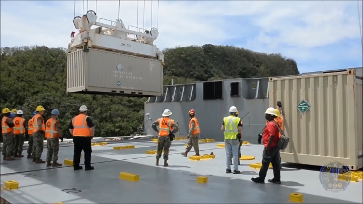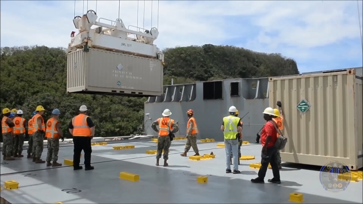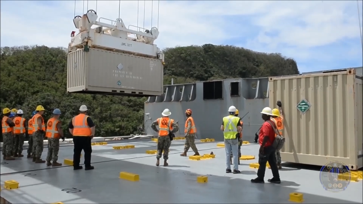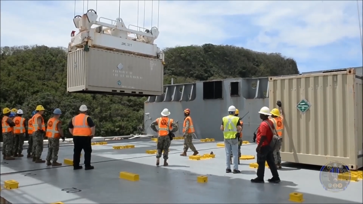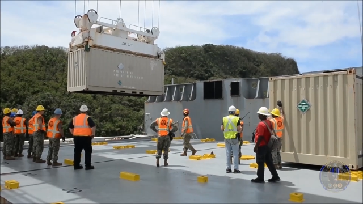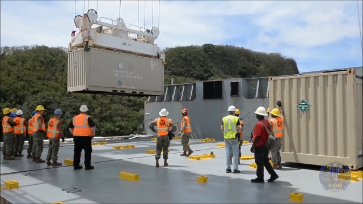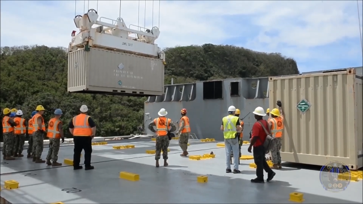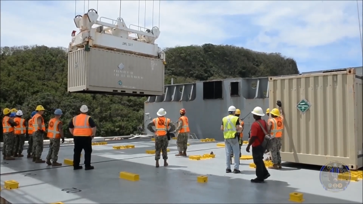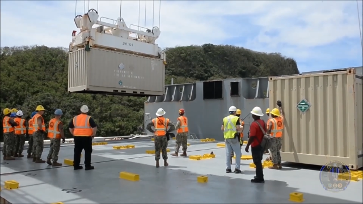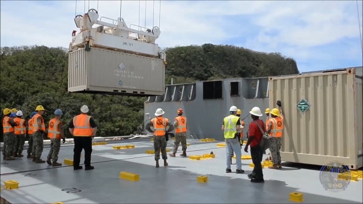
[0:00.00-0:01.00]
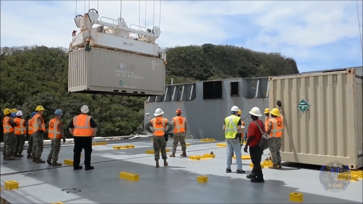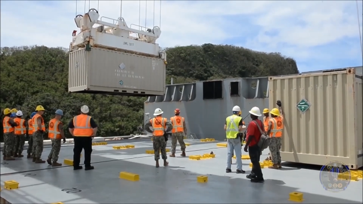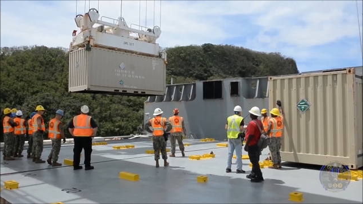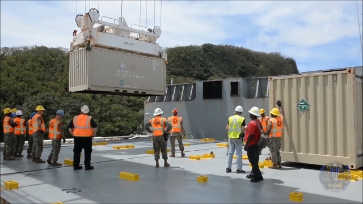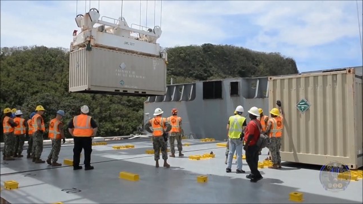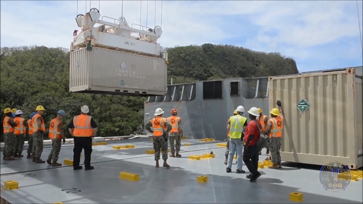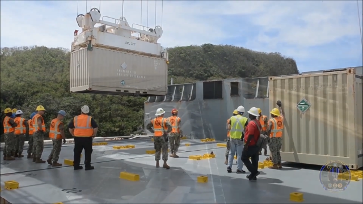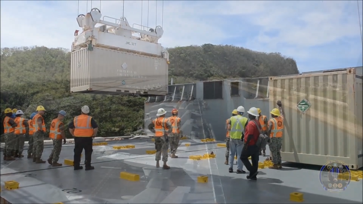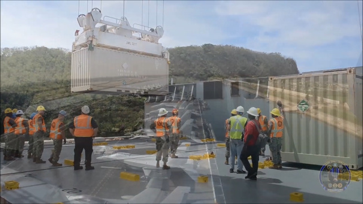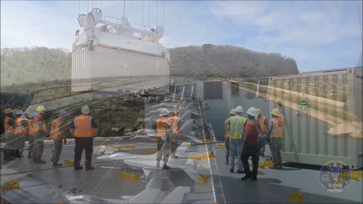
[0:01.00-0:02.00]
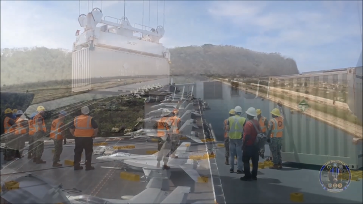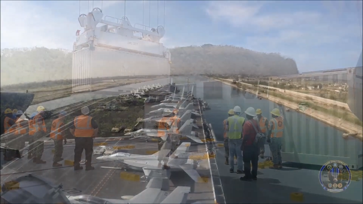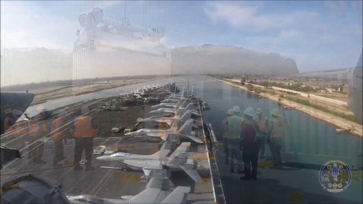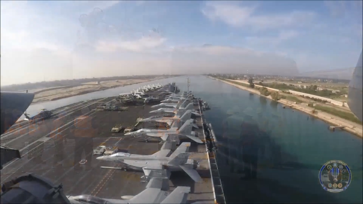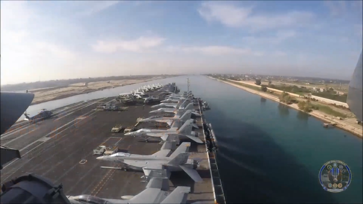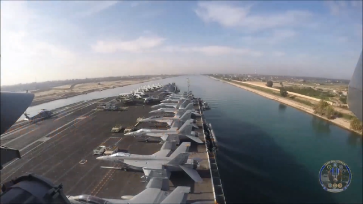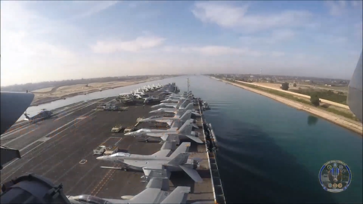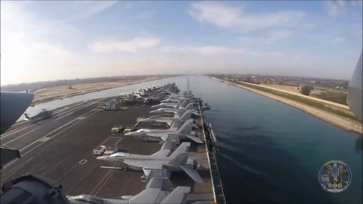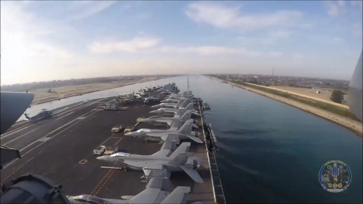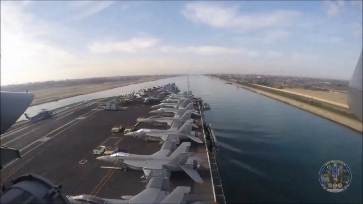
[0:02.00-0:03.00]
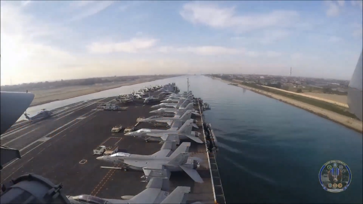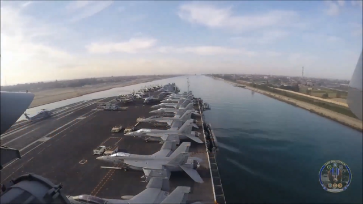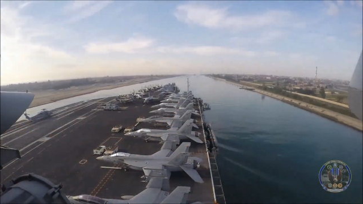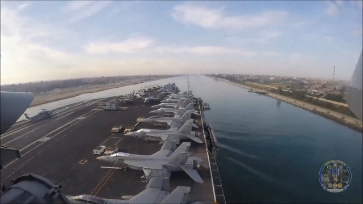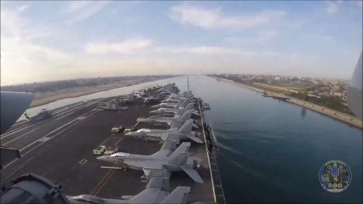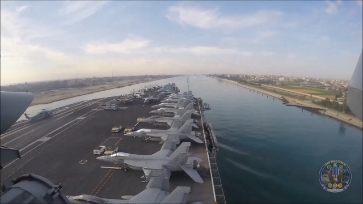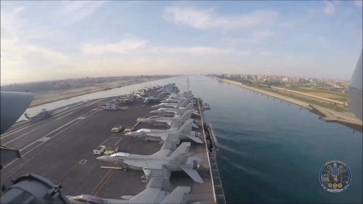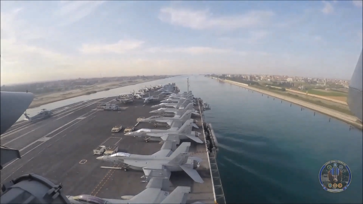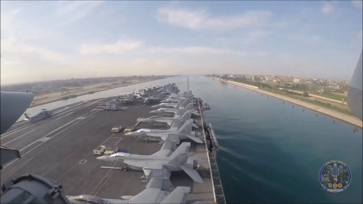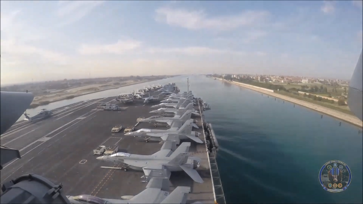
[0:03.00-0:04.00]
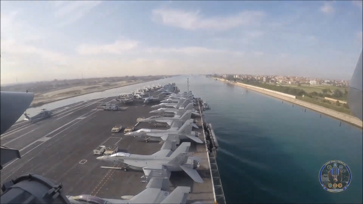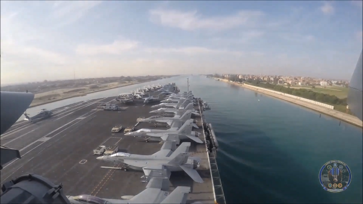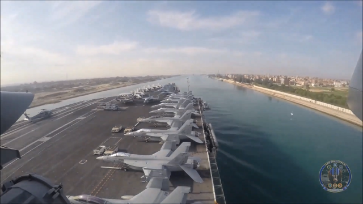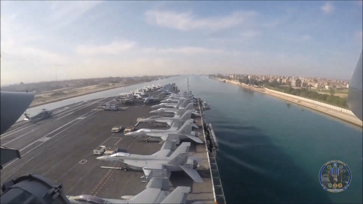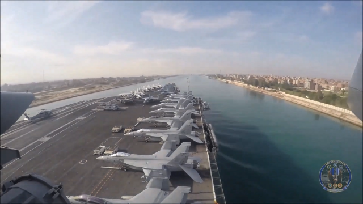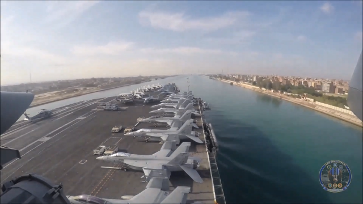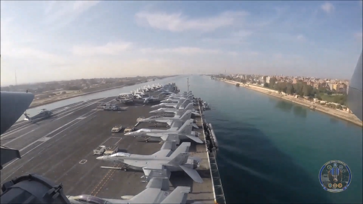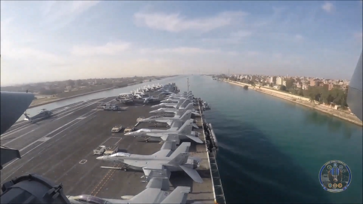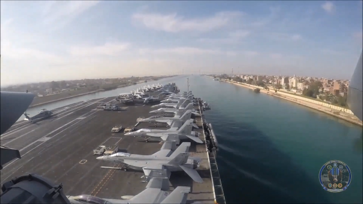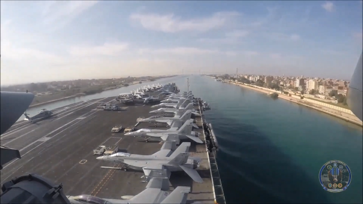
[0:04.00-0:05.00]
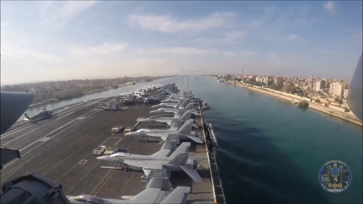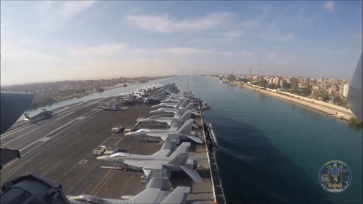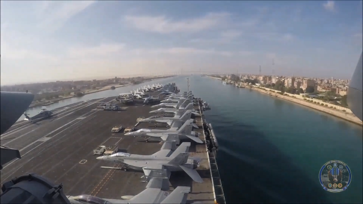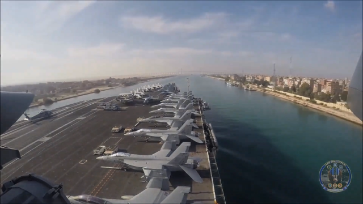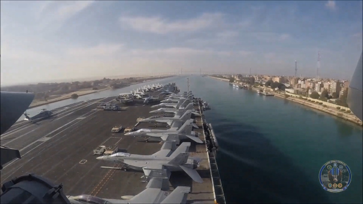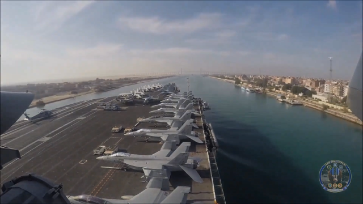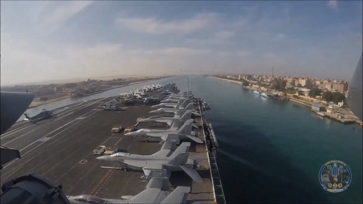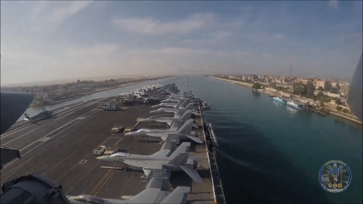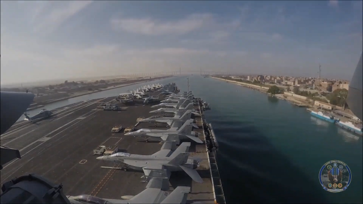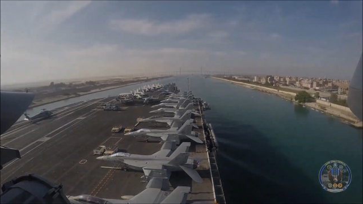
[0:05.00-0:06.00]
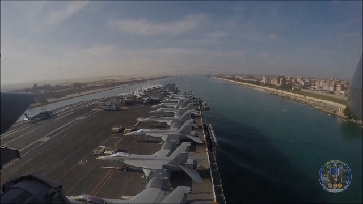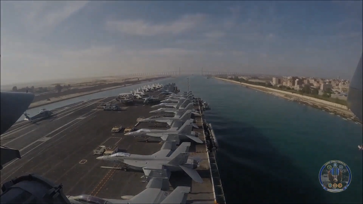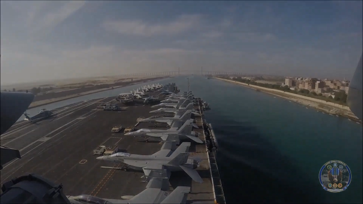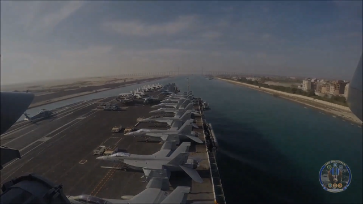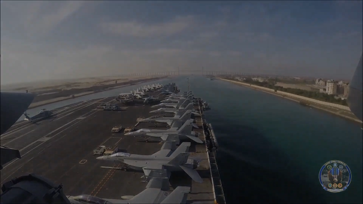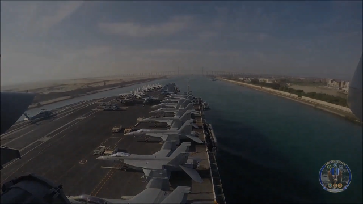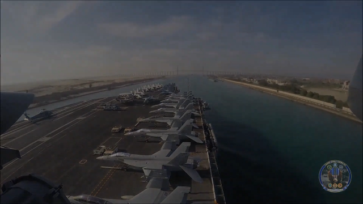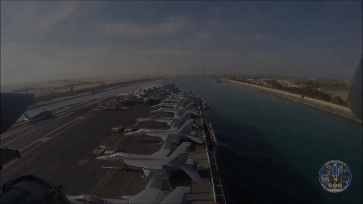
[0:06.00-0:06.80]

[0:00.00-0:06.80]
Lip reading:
(no speaker visible)